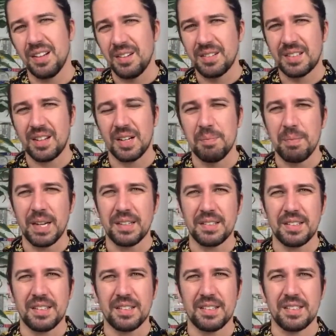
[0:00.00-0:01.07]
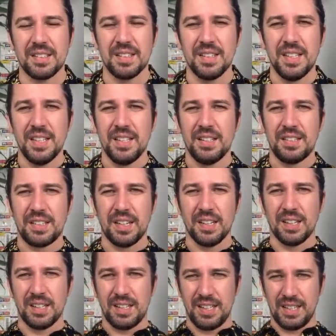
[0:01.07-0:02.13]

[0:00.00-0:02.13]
So it kind of makes sense to sell